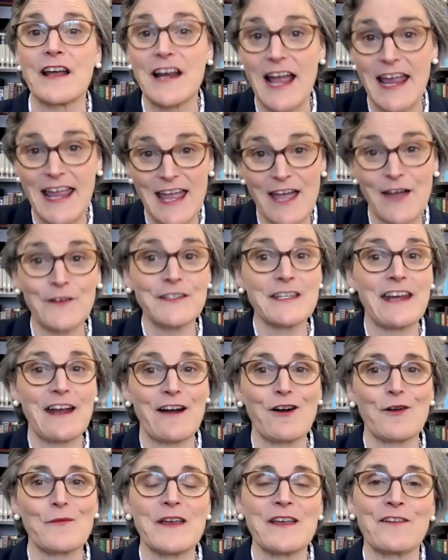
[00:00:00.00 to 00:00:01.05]
and I held the
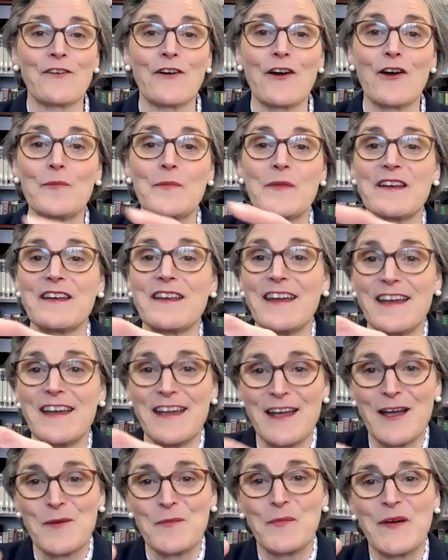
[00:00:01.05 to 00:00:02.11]
carabiner open,
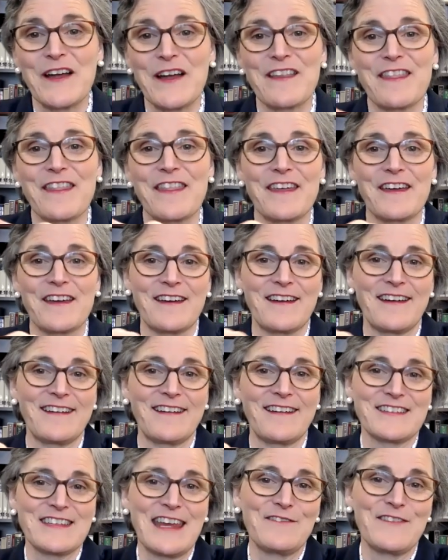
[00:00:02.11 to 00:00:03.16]
but the
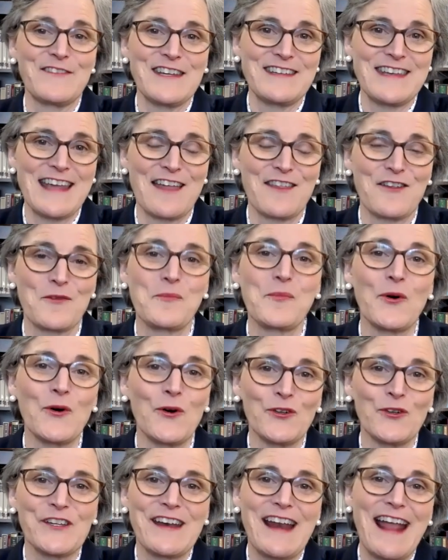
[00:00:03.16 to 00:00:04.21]
safety tether
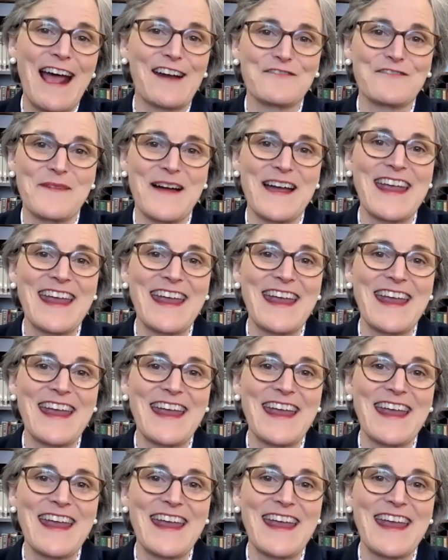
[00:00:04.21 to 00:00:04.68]
pulled it out of my